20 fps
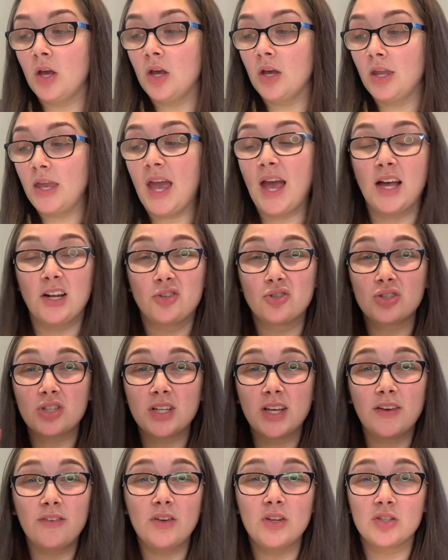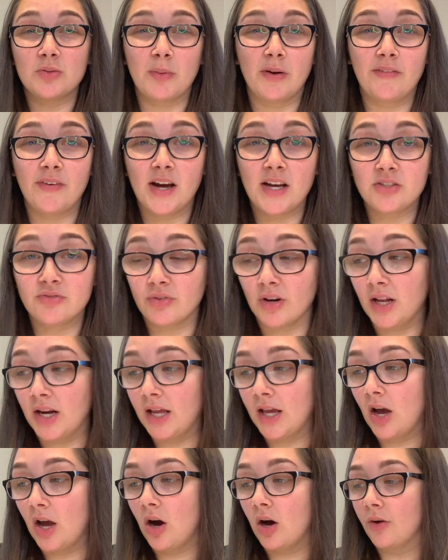Yeah, just to give you some advice
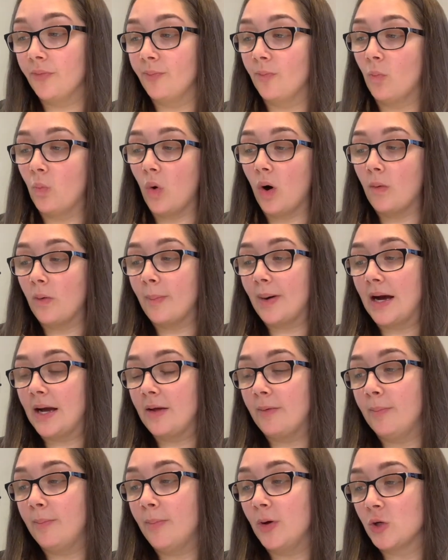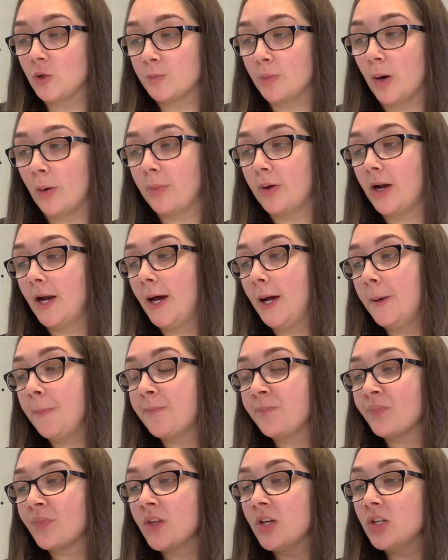really on what are my most popular.
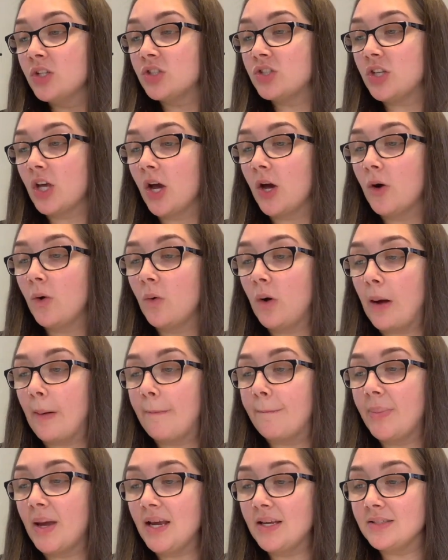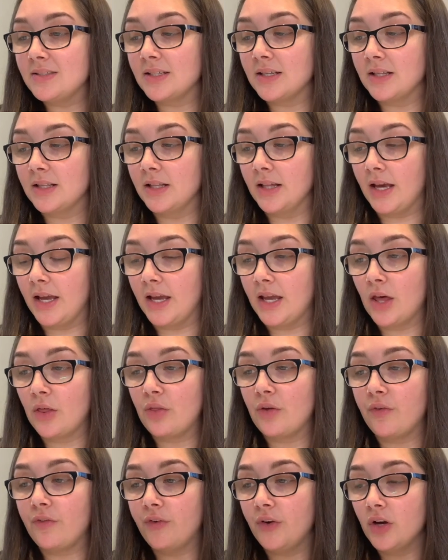So basically
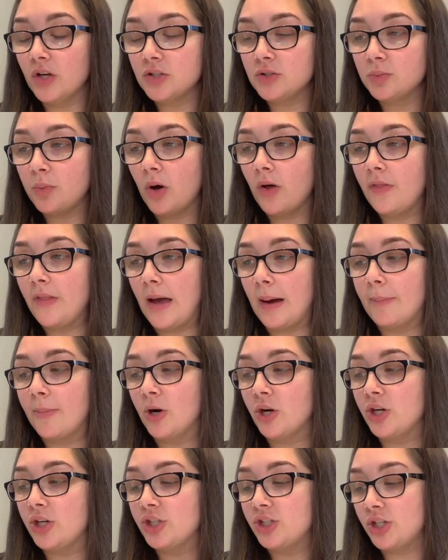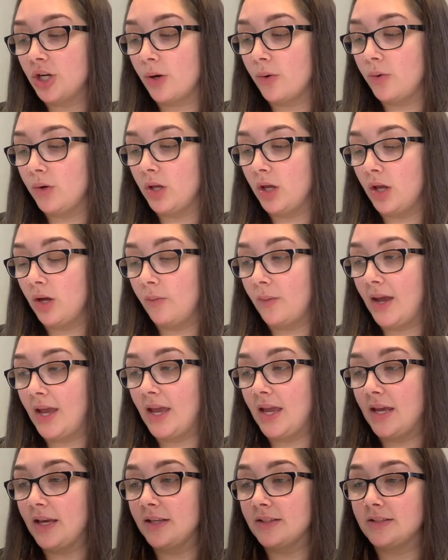the first one that I'm going to show you
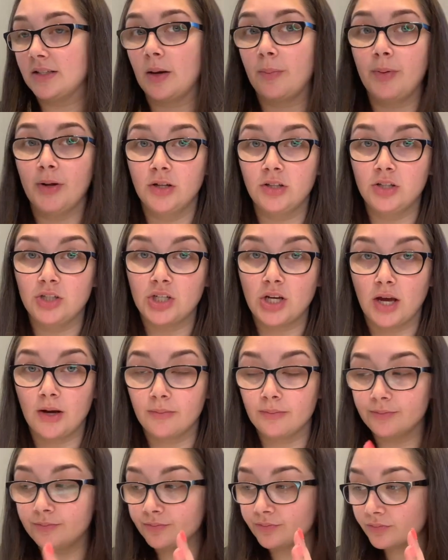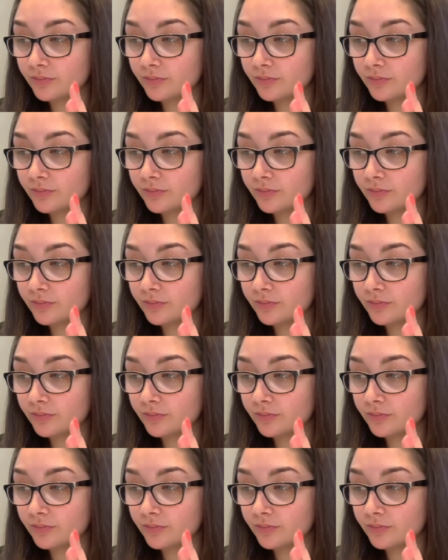is a builder gel.